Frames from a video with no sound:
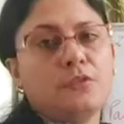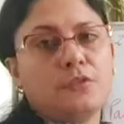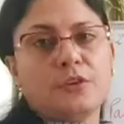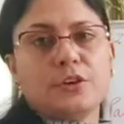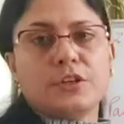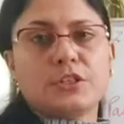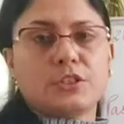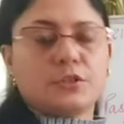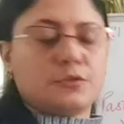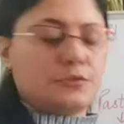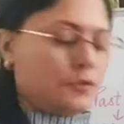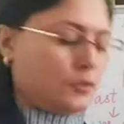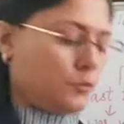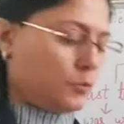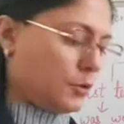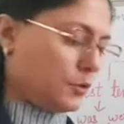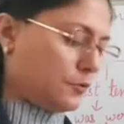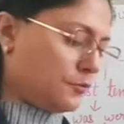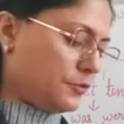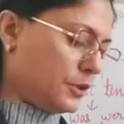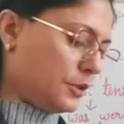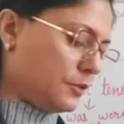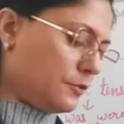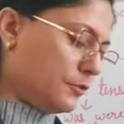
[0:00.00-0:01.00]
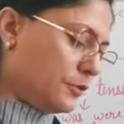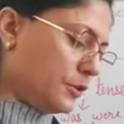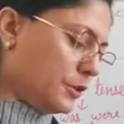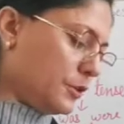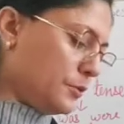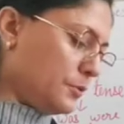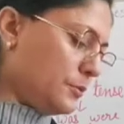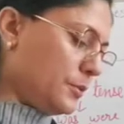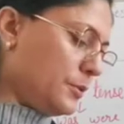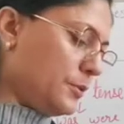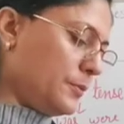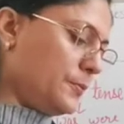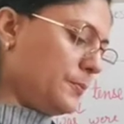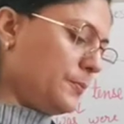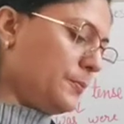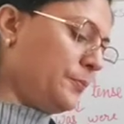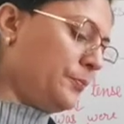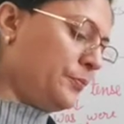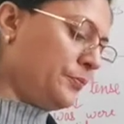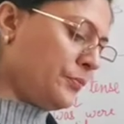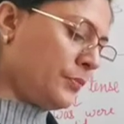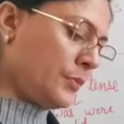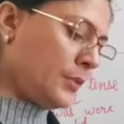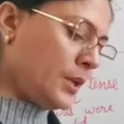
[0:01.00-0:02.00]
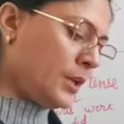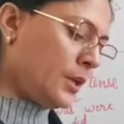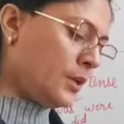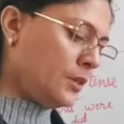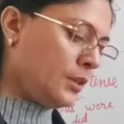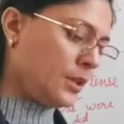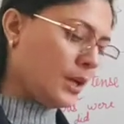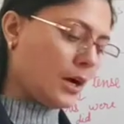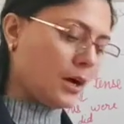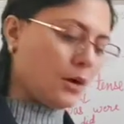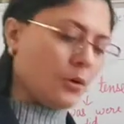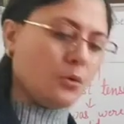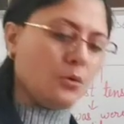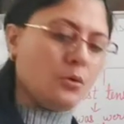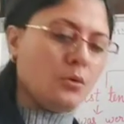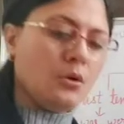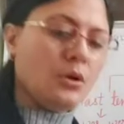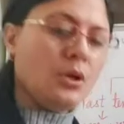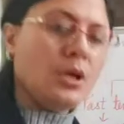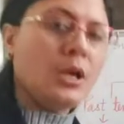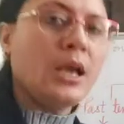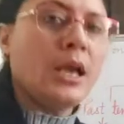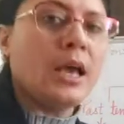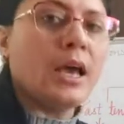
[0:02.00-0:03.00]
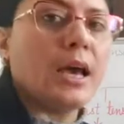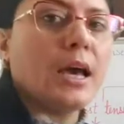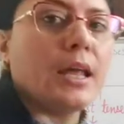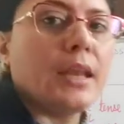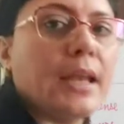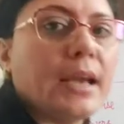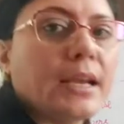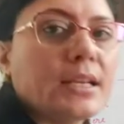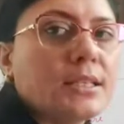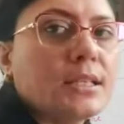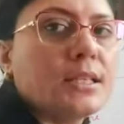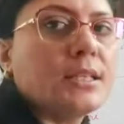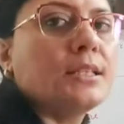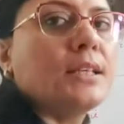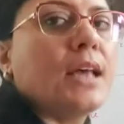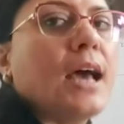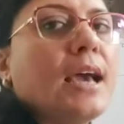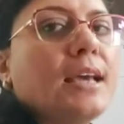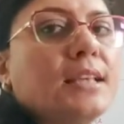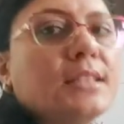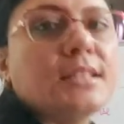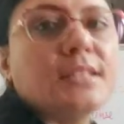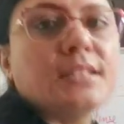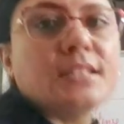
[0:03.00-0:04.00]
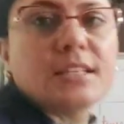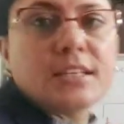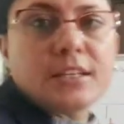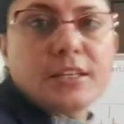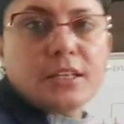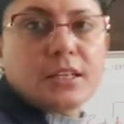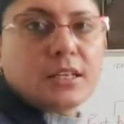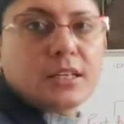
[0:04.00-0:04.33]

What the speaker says: first form of the verb. Now, an exercise is